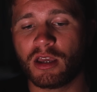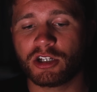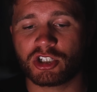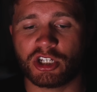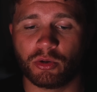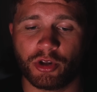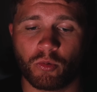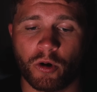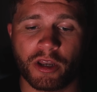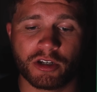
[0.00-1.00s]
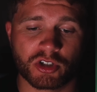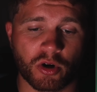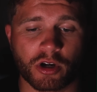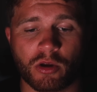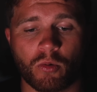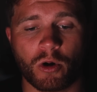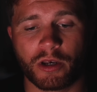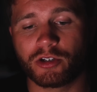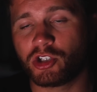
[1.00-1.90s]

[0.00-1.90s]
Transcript: Shielded 1, Target 1,